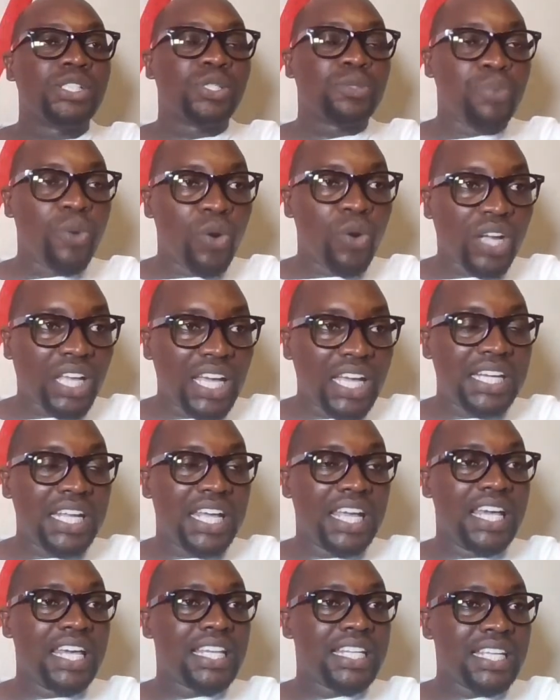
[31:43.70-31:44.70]

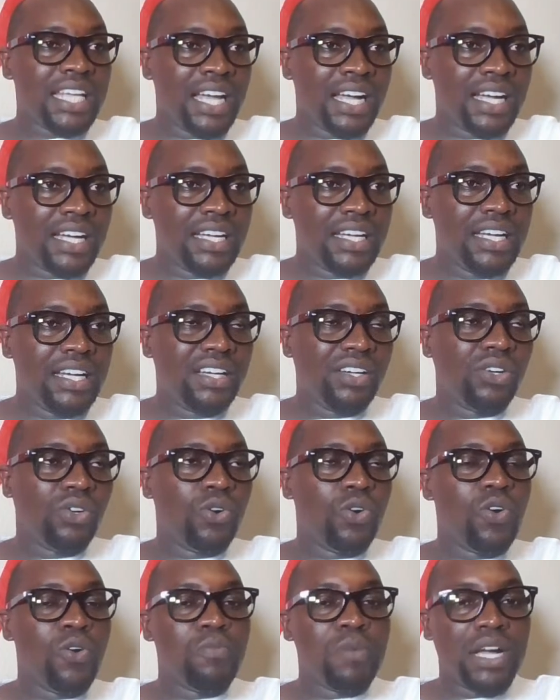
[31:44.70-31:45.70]
Spokane area.
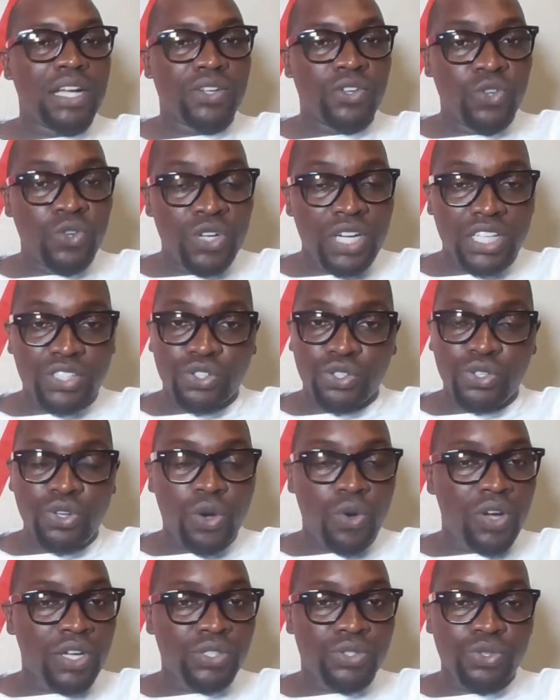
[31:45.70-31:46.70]
Oh my goodness, you
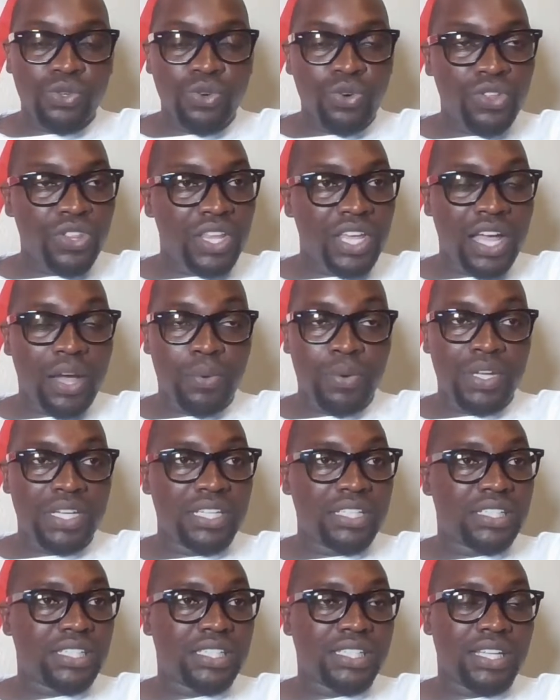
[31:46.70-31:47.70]
don't want to go there
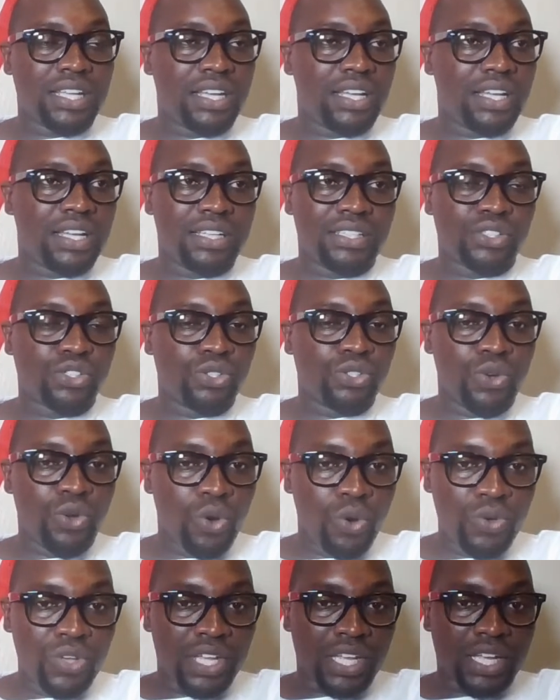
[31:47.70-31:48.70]
when it's
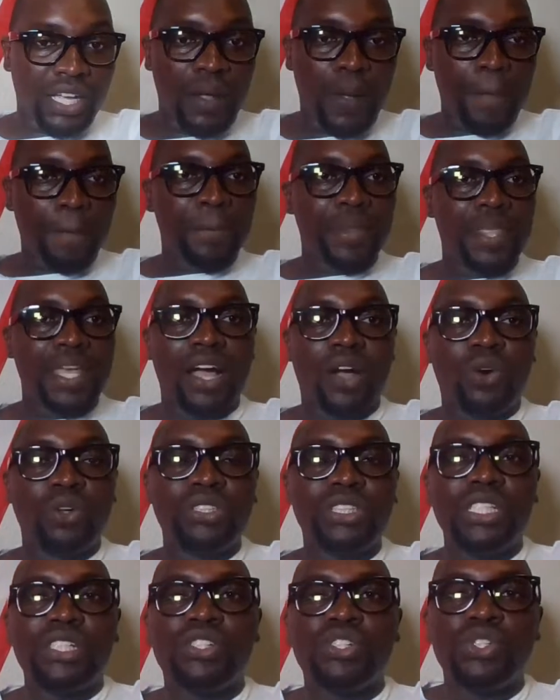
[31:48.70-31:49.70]
snowing,
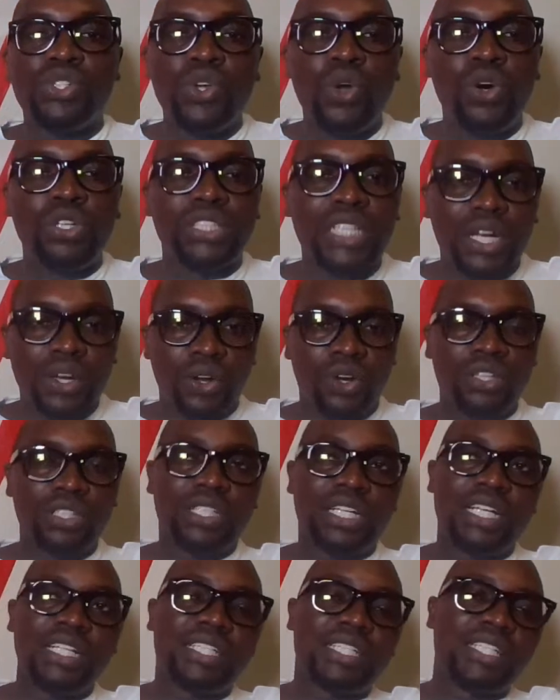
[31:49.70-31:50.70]
because it snows a
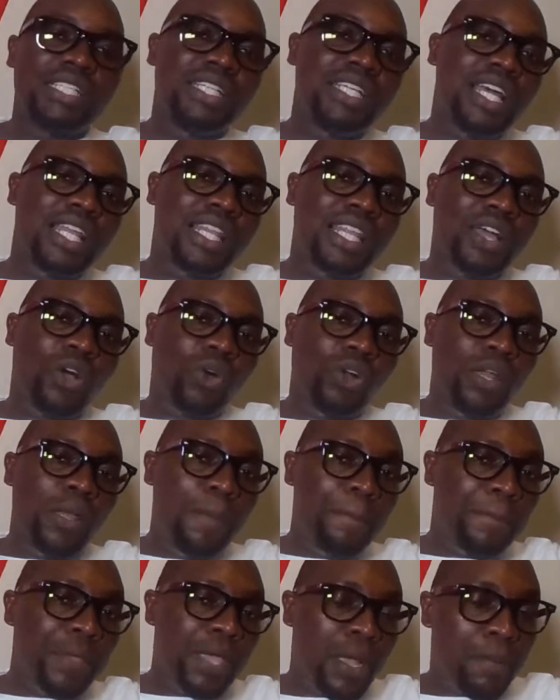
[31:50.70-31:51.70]
lot. It's near the
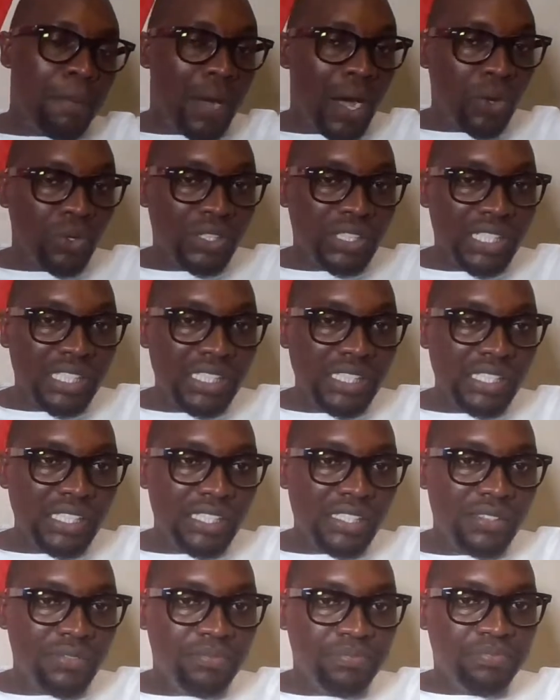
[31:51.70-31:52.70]
Olympic
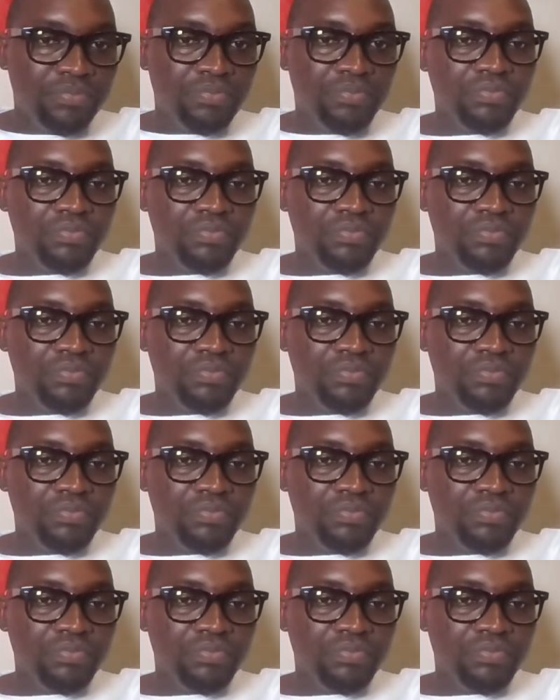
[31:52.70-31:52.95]
Mountains.